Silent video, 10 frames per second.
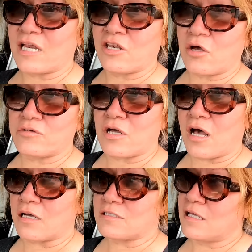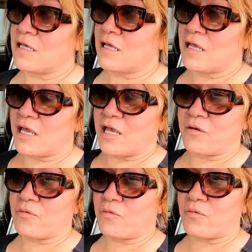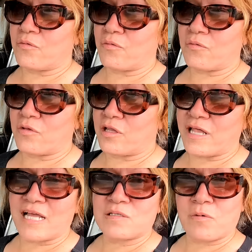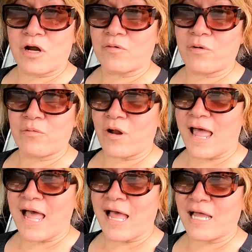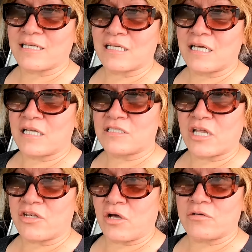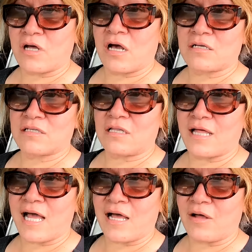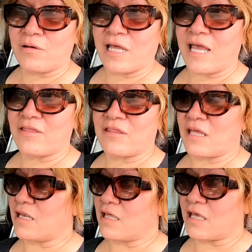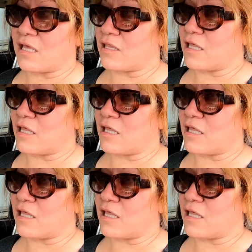saying no dogs, and the last park we were at said no dogs allowed, and then